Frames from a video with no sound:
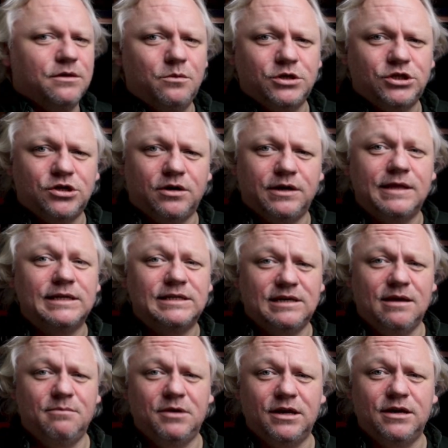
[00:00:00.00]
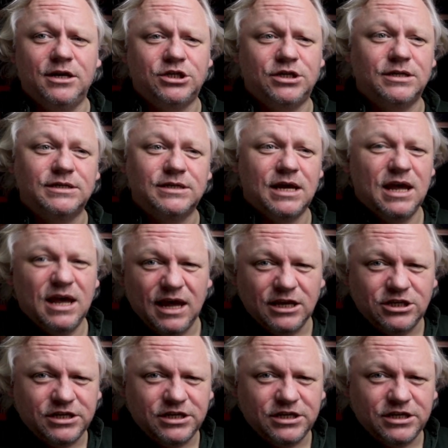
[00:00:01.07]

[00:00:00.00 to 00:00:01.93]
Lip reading: that was shot in the same conditions, it